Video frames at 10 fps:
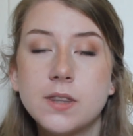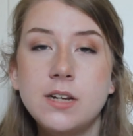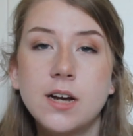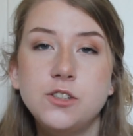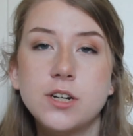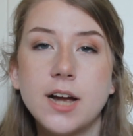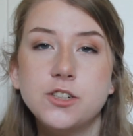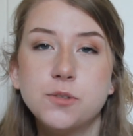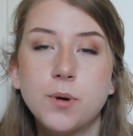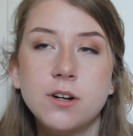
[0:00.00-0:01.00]
The
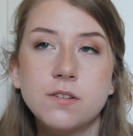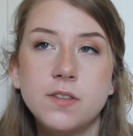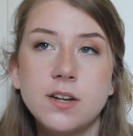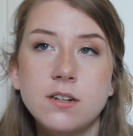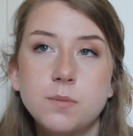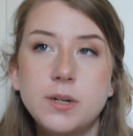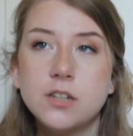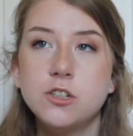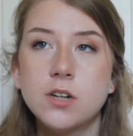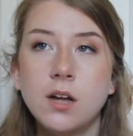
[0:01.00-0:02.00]
education part of things,
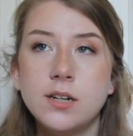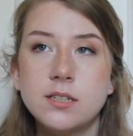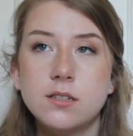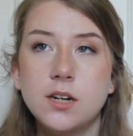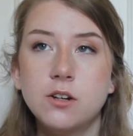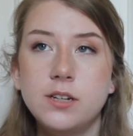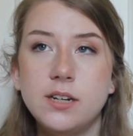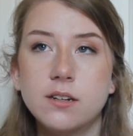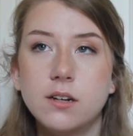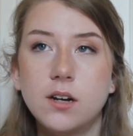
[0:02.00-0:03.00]
because you're not
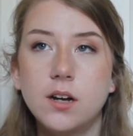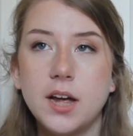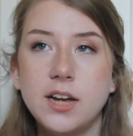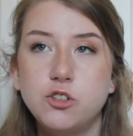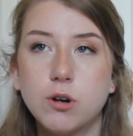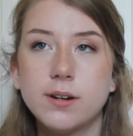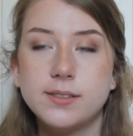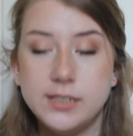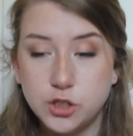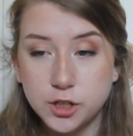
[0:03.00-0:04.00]
necessarily a drug
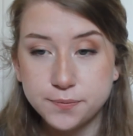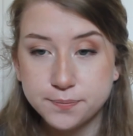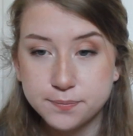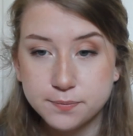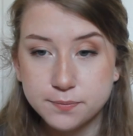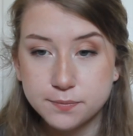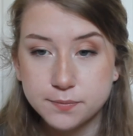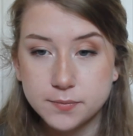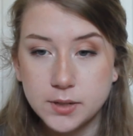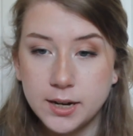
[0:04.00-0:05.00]
teacher
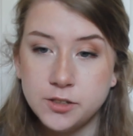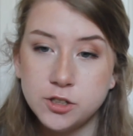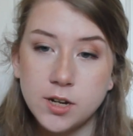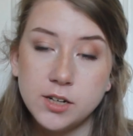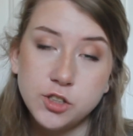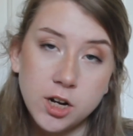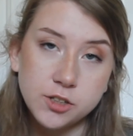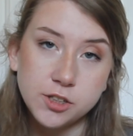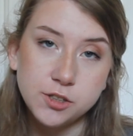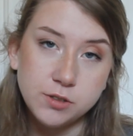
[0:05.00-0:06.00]
and you're not a
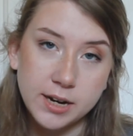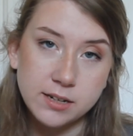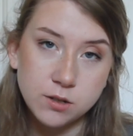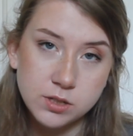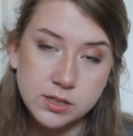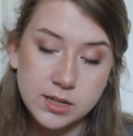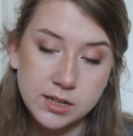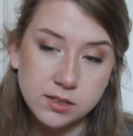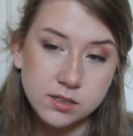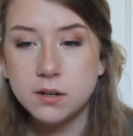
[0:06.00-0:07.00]
doctor who diagnoses
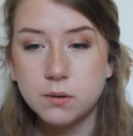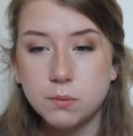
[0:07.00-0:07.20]
things.